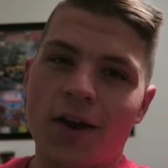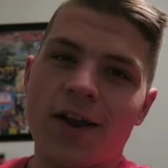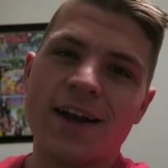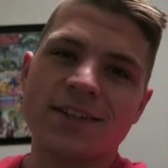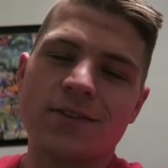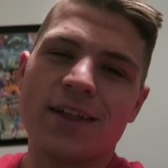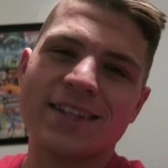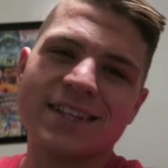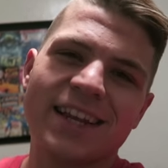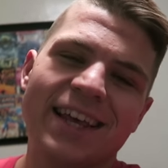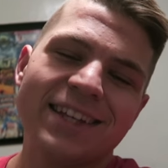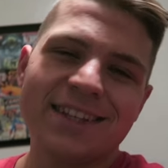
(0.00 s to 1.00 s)
right, you guys, so that's
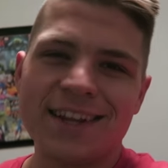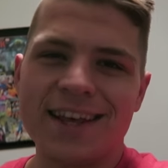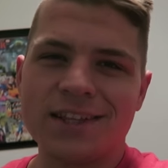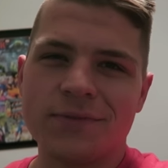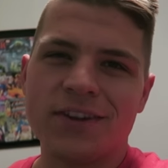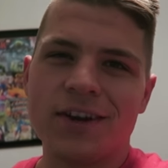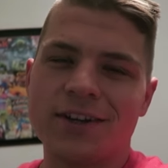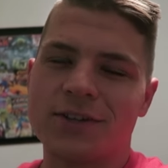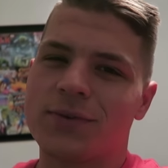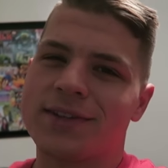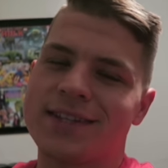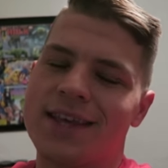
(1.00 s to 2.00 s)
going to end today's video. I
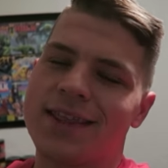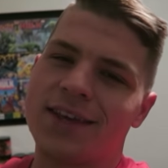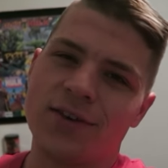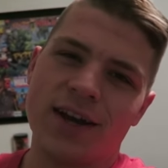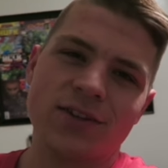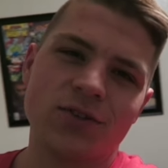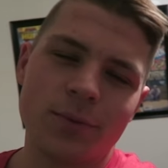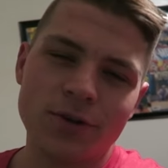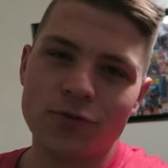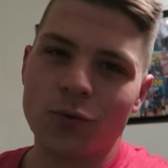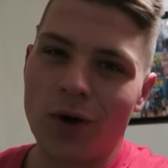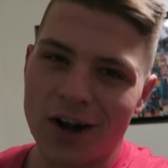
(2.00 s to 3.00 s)
just want to say thank you guys so
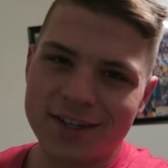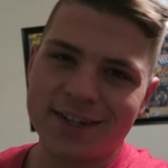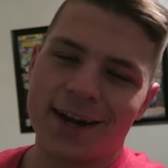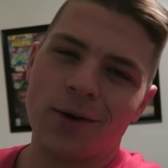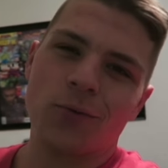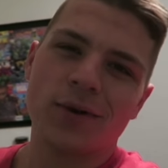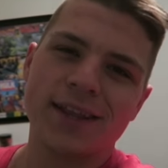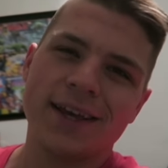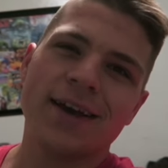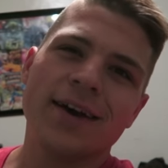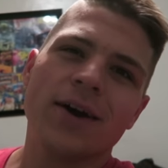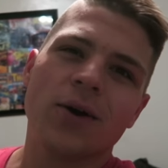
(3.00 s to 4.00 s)
much for watching. I
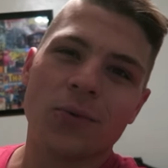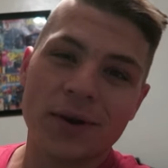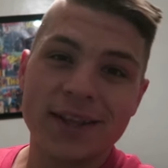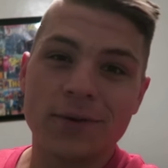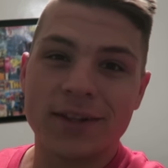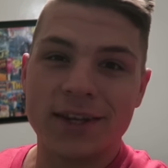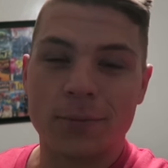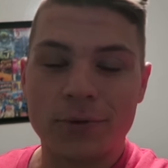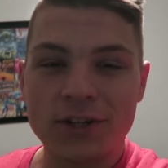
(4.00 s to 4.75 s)
really, really, really